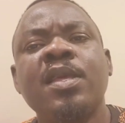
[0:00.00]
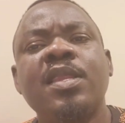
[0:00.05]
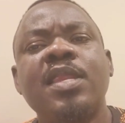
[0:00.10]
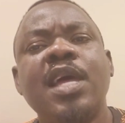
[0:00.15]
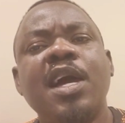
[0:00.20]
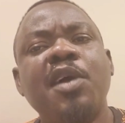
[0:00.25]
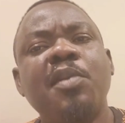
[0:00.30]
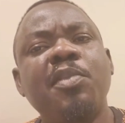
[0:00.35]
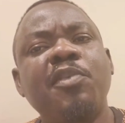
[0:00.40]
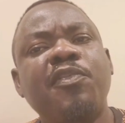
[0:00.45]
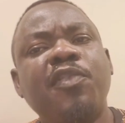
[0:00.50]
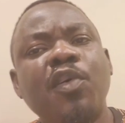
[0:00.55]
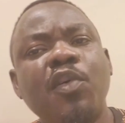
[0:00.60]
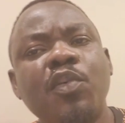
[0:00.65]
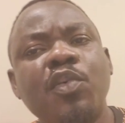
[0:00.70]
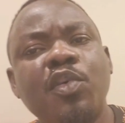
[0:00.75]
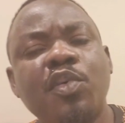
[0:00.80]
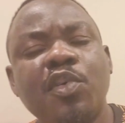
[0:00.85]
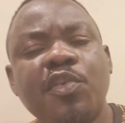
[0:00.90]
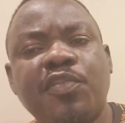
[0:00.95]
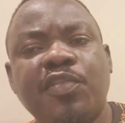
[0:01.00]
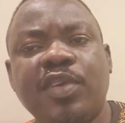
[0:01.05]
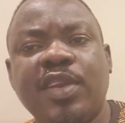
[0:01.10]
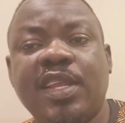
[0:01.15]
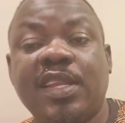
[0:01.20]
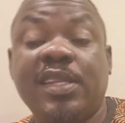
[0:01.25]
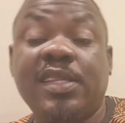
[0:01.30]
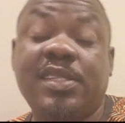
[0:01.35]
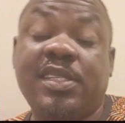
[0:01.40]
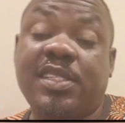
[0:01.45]
Now, before we go
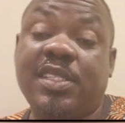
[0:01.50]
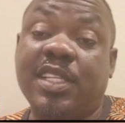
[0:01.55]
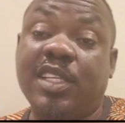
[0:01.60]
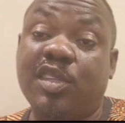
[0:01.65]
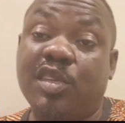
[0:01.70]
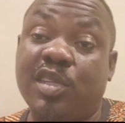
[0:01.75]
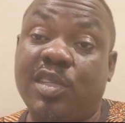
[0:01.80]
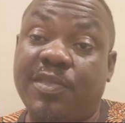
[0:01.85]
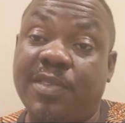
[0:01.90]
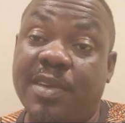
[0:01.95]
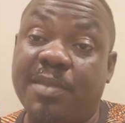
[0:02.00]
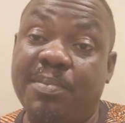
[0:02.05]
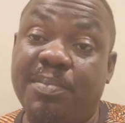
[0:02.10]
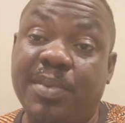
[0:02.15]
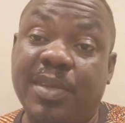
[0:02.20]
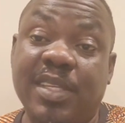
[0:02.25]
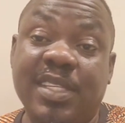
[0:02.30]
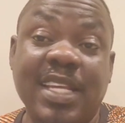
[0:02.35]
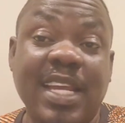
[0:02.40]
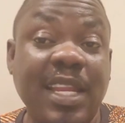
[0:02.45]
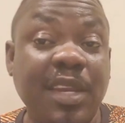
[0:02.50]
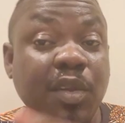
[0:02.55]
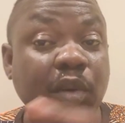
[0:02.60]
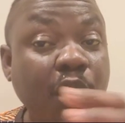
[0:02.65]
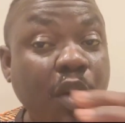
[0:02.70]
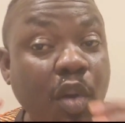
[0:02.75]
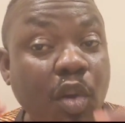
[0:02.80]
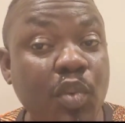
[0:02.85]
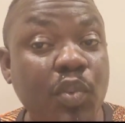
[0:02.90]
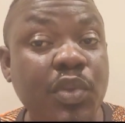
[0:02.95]
further, this is Let Us Farm page, and
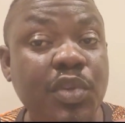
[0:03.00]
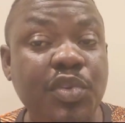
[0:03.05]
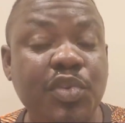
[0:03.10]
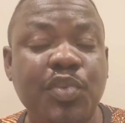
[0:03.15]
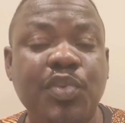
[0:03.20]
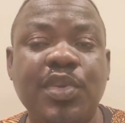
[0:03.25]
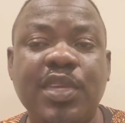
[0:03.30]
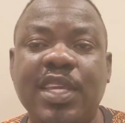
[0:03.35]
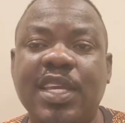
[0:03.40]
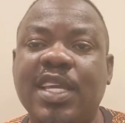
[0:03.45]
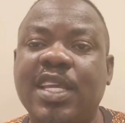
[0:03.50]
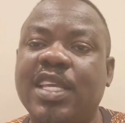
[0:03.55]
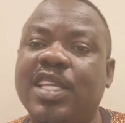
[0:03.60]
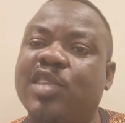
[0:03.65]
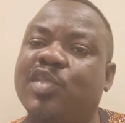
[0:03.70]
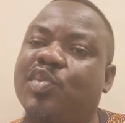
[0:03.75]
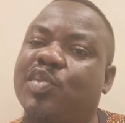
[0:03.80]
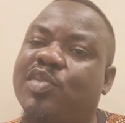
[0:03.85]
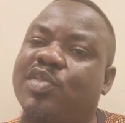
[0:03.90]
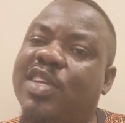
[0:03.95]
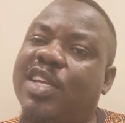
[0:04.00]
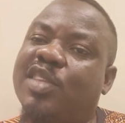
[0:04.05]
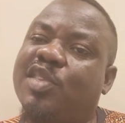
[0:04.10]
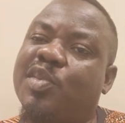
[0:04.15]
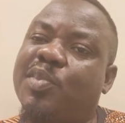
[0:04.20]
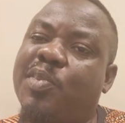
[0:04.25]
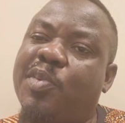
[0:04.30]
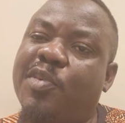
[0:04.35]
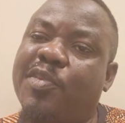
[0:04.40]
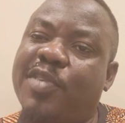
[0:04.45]
all we do here is we try to
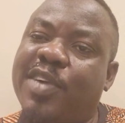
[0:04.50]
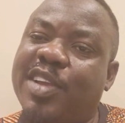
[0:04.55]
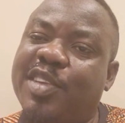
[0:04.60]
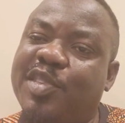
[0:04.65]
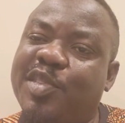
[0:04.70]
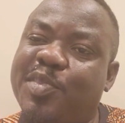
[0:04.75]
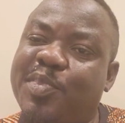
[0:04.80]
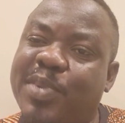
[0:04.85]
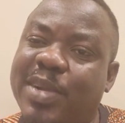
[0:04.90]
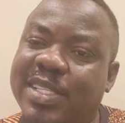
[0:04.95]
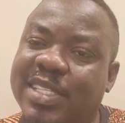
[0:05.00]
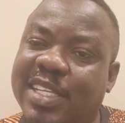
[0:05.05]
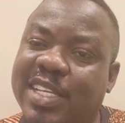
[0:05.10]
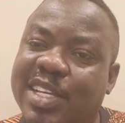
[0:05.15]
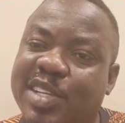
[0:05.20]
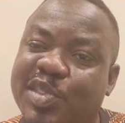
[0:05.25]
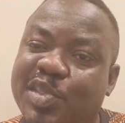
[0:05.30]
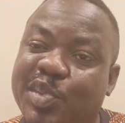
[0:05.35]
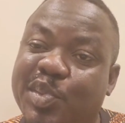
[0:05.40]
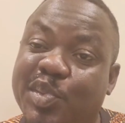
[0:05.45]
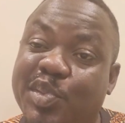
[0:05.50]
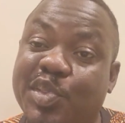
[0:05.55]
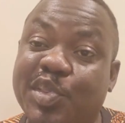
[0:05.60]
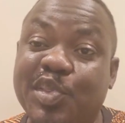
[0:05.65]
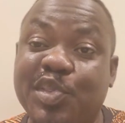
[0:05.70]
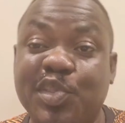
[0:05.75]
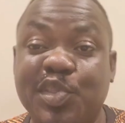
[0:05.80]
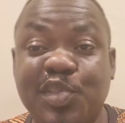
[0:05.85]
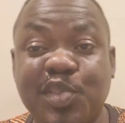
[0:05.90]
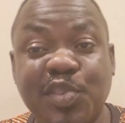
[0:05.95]
provide you practical
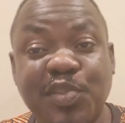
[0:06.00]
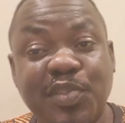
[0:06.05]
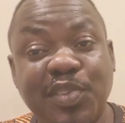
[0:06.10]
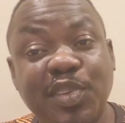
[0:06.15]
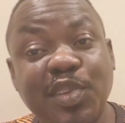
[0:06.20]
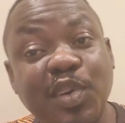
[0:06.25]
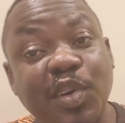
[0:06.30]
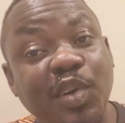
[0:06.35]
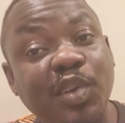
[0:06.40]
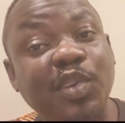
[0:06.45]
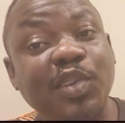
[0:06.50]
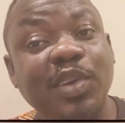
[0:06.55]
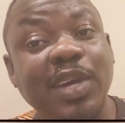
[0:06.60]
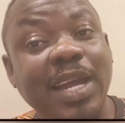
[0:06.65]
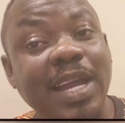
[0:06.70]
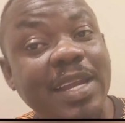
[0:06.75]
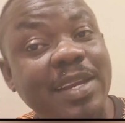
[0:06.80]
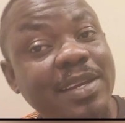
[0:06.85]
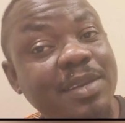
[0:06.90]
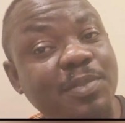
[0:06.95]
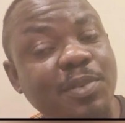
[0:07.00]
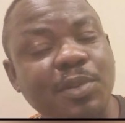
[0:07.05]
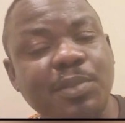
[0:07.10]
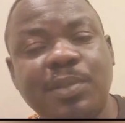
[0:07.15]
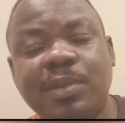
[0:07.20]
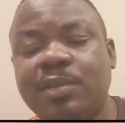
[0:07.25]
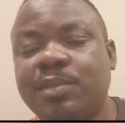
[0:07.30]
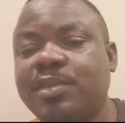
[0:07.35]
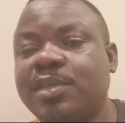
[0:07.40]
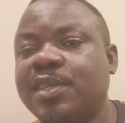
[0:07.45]
solutions to solving all your agri
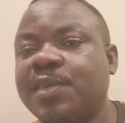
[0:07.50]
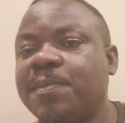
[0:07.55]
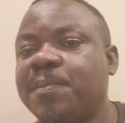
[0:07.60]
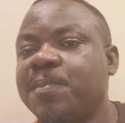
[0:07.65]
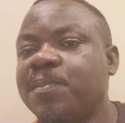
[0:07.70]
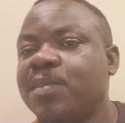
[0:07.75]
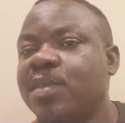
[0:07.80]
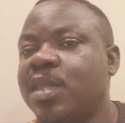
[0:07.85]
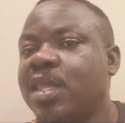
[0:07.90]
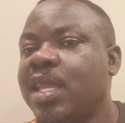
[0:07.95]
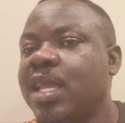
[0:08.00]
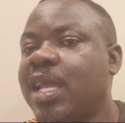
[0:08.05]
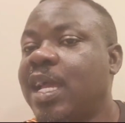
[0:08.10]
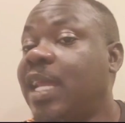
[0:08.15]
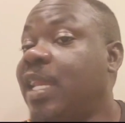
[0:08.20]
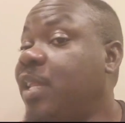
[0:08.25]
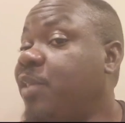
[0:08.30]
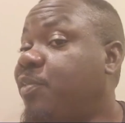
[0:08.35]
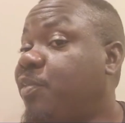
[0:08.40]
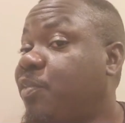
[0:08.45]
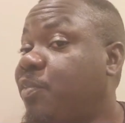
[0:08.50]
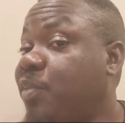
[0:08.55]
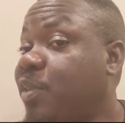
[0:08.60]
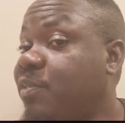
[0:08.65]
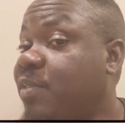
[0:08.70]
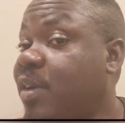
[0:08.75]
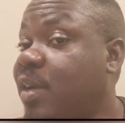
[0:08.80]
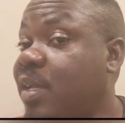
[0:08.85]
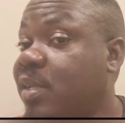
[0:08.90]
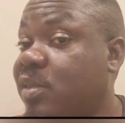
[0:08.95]
problems. And if you've
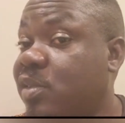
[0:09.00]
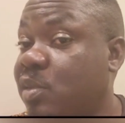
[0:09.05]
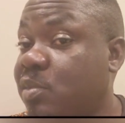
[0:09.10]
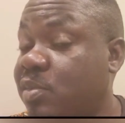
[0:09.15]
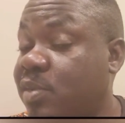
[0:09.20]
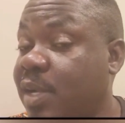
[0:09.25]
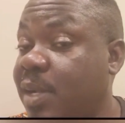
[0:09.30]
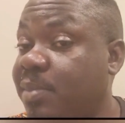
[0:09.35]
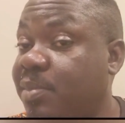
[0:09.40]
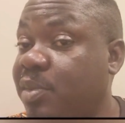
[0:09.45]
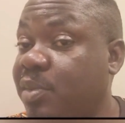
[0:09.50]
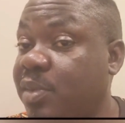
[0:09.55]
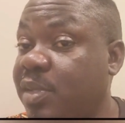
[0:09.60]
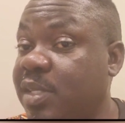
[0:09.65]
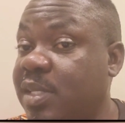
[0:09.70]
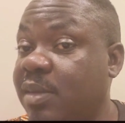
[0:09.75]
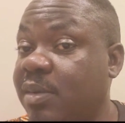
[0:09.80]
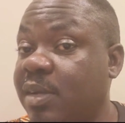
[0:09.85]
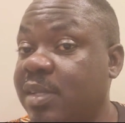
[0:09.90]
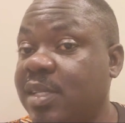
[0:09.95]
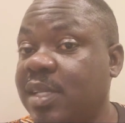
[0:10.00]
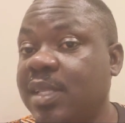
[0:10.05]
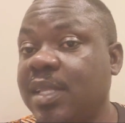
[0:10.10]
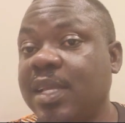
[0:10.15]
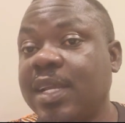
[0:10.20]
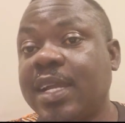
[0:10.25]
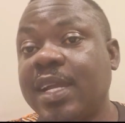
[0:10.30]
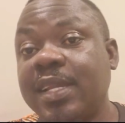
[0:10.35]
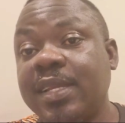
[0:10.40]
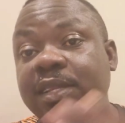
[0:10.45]
never subscribed to this our channel,
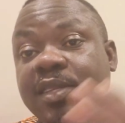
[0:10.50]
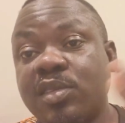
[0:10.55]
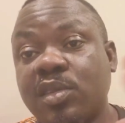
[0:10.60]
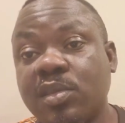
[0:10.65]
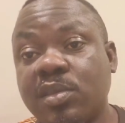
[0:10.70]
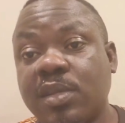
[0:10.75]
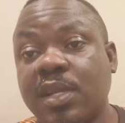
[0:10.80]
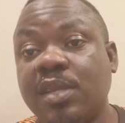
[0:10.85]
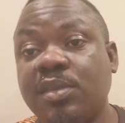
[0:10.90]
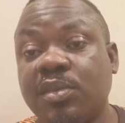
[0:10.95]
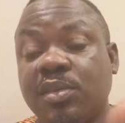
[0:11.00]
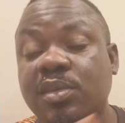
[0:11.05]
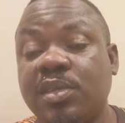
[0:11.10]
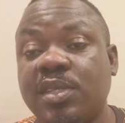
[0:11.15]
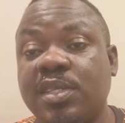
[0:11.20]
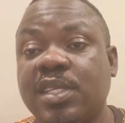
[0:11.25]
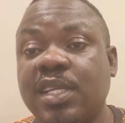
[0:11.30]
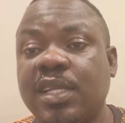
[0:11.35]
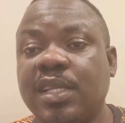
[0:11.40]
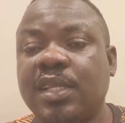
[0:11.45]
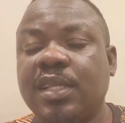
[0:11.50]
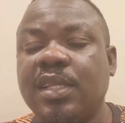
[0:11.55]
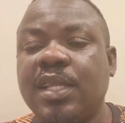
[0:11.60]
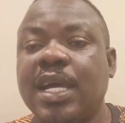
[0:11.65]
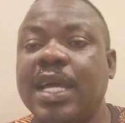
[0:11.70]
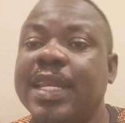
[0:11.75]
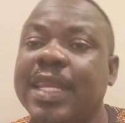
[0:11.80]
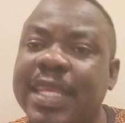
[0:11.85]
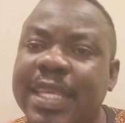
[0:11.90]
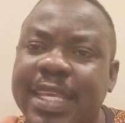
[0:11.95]
kindly subscribe to this channel
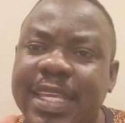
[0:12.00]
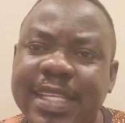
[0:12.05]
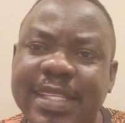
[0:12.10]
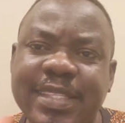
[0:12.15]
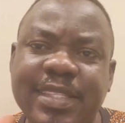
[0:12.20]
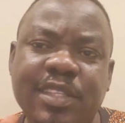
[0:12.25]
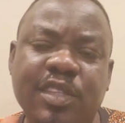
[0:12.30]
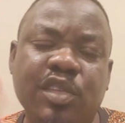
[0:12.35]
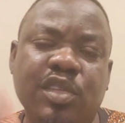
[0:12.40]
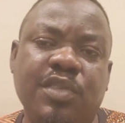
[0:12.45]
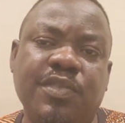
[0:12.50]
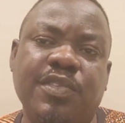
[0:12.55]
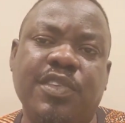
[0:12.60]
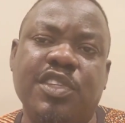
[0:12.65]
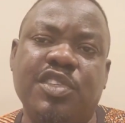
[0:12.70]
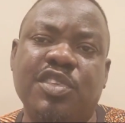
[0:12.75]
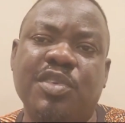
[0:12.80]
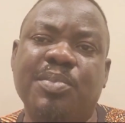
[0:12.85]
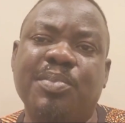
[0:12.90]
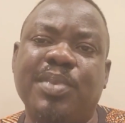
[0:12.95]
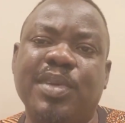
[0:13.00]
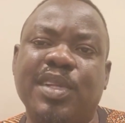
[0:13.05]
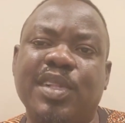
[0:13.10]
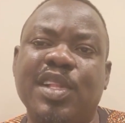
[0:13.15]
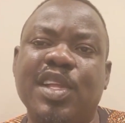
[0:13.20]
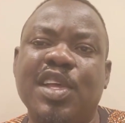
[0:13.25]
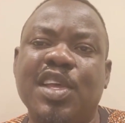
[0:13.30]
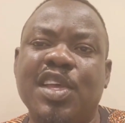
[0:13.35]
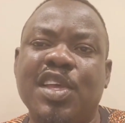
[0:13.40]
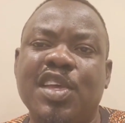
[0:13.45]
and hit the notification bell
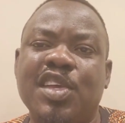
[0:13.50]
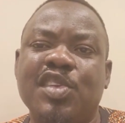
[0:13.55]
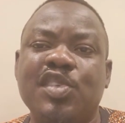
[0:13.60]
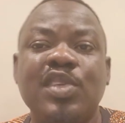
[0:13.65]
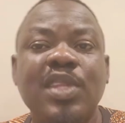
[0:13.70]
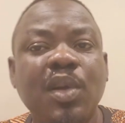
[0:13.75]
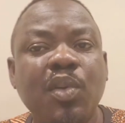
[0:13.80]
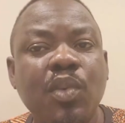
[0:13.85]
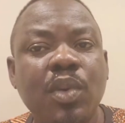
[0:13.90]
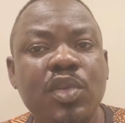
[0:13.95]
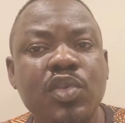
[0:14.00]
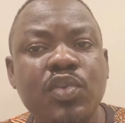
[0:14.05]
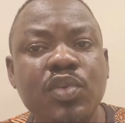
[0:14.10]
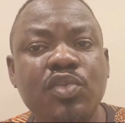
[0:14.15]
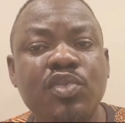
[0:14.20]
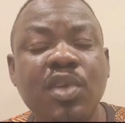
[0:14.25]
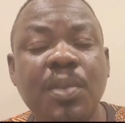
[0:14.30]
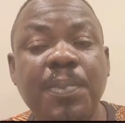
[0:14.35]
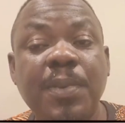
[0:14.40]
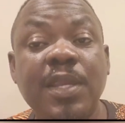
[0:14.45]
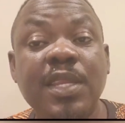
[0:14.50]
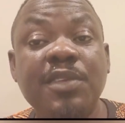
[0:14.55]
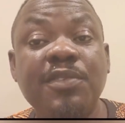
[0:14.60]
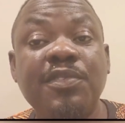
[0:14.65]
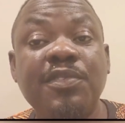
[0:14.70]
so that once we drop any